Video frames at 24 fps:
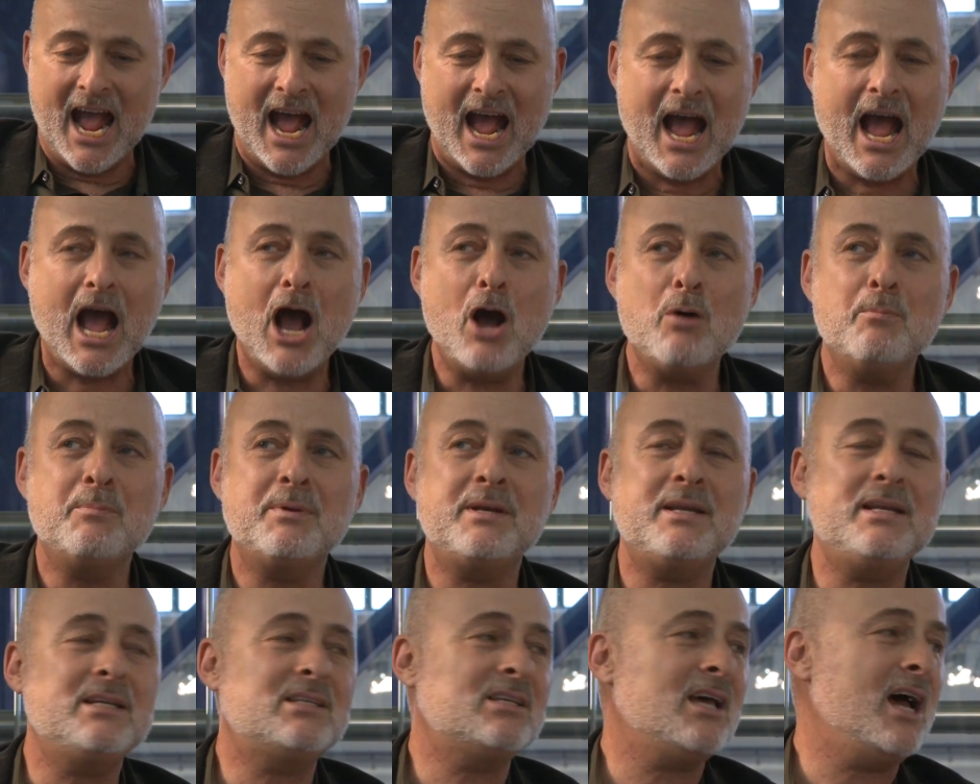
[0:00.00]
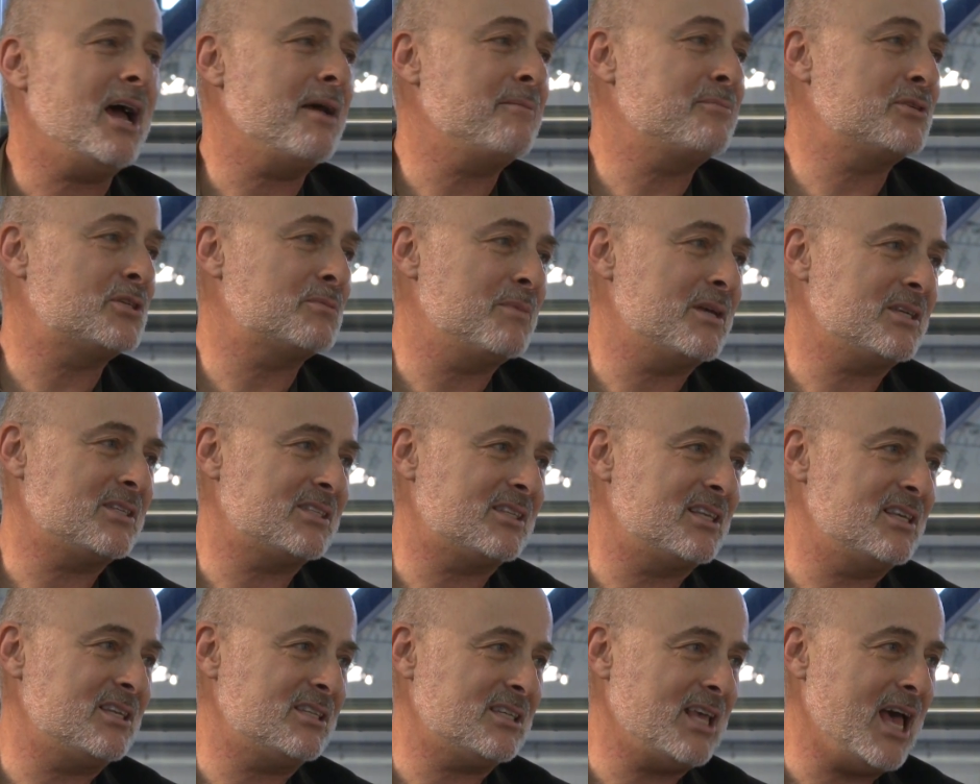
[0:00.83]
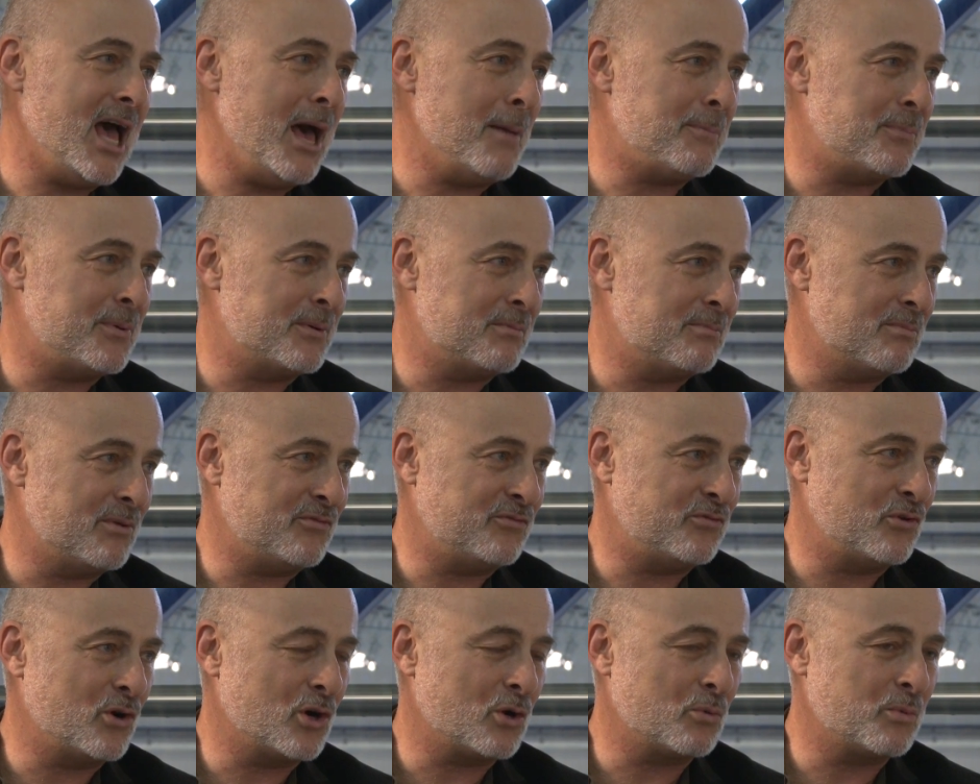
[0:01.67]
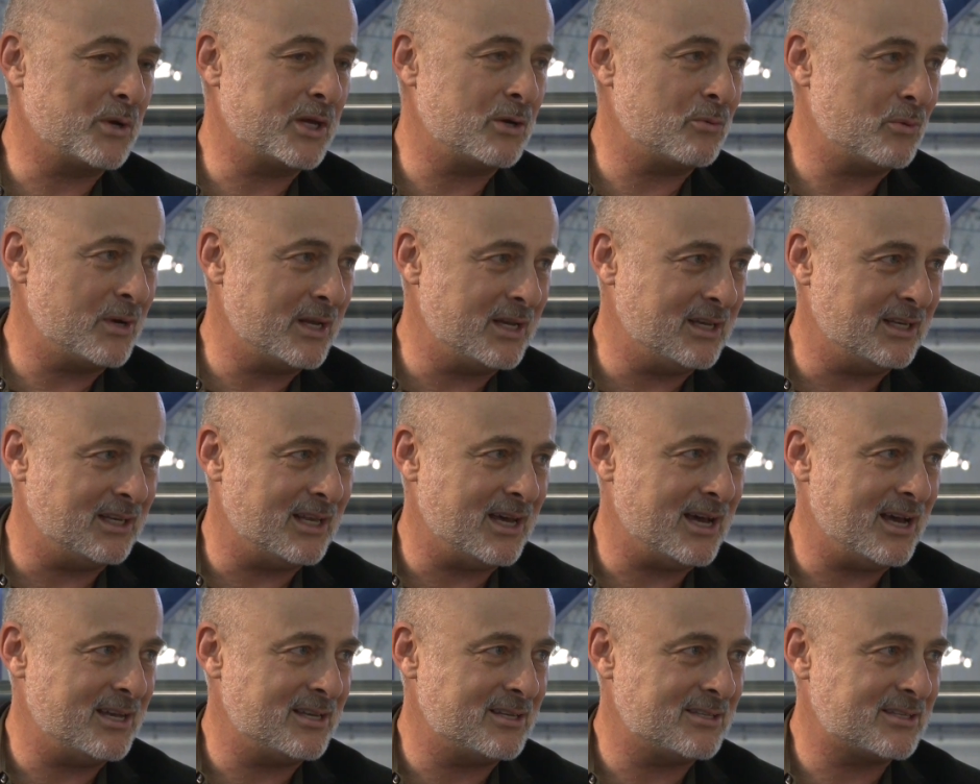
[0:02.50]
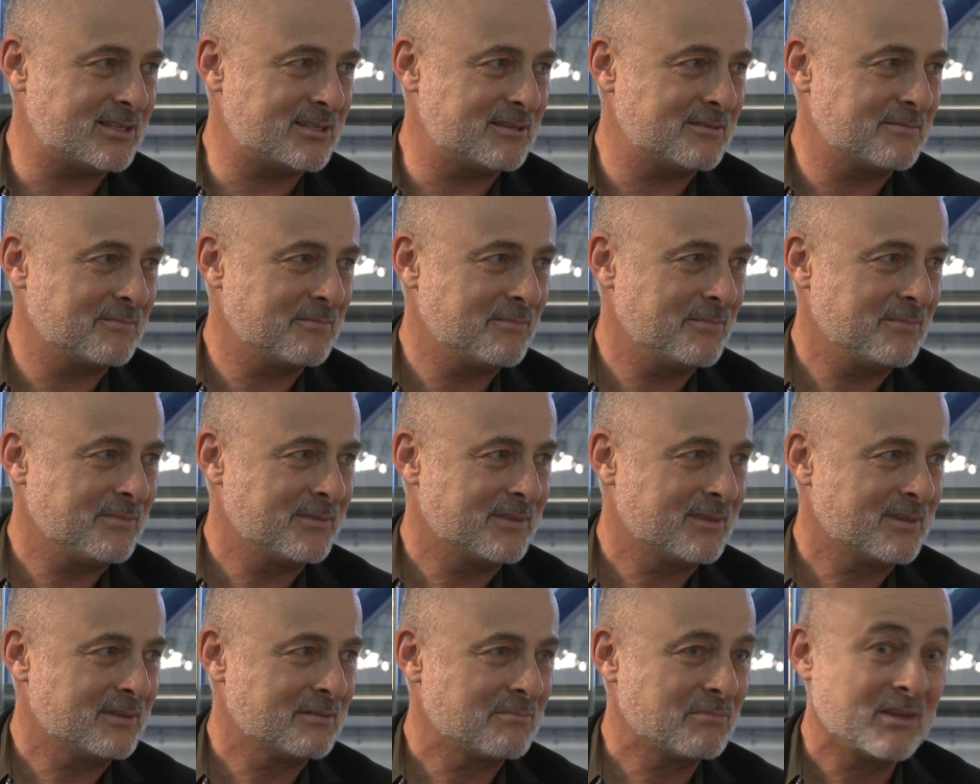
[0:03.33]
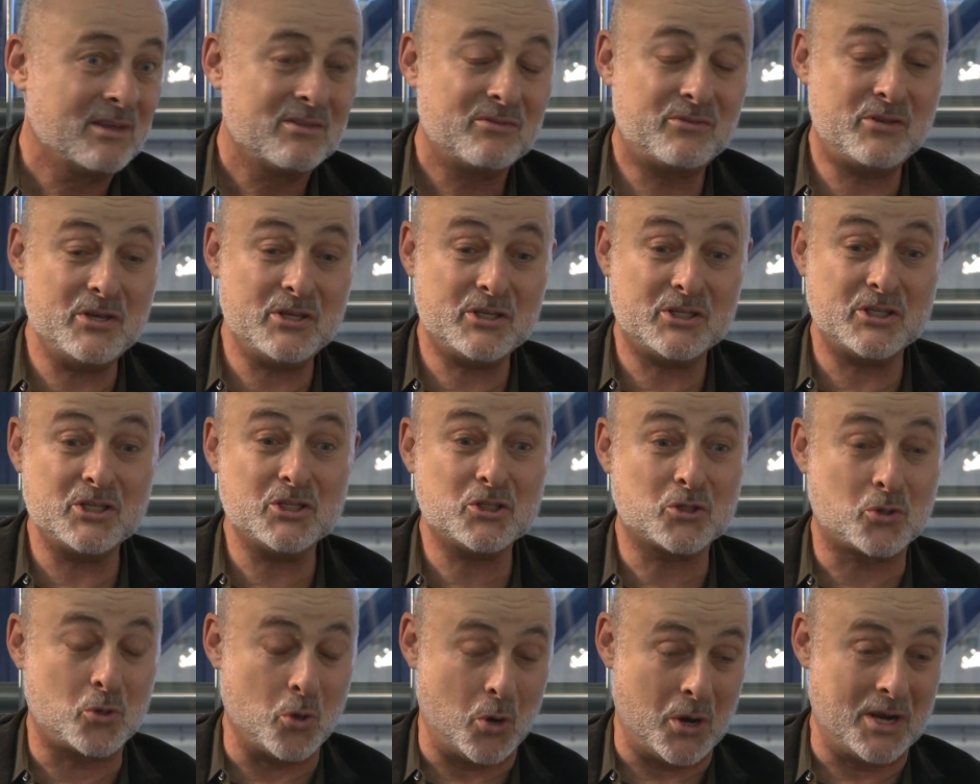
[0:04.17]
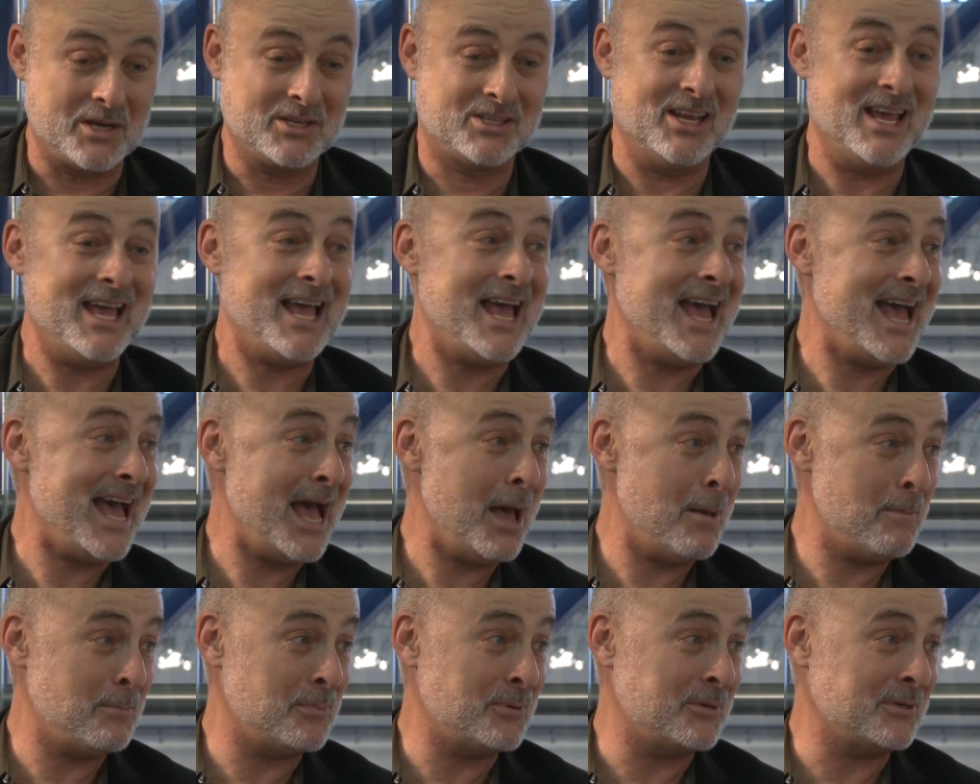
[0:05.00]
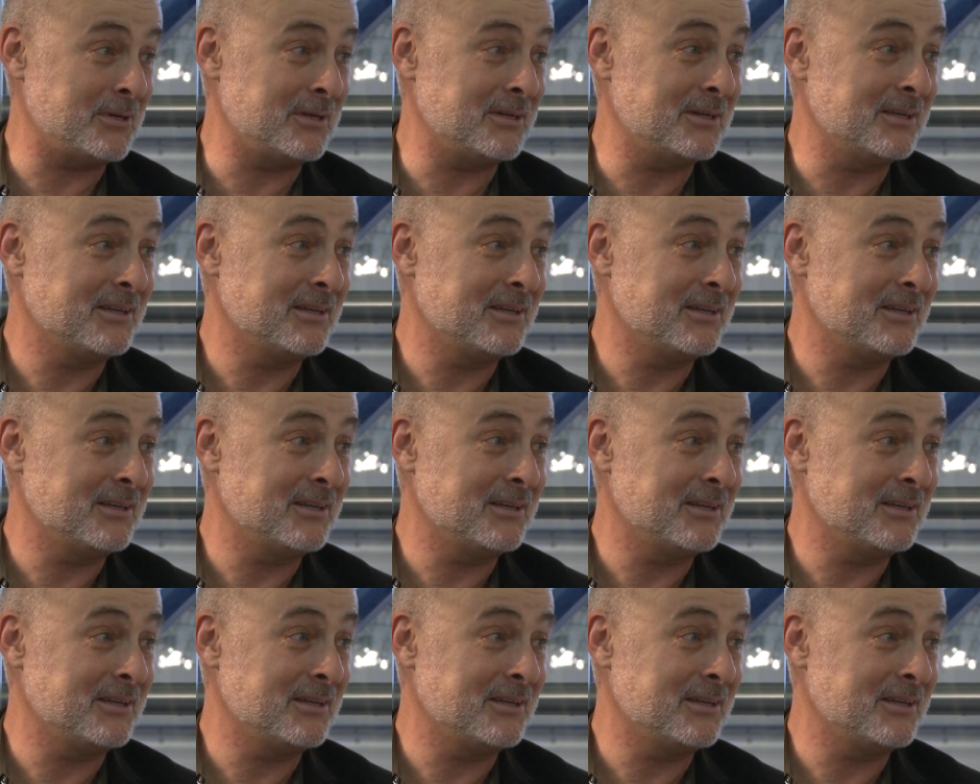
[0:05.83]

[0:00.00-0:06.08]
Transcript: How many times must this happen before we realize this is going to happen?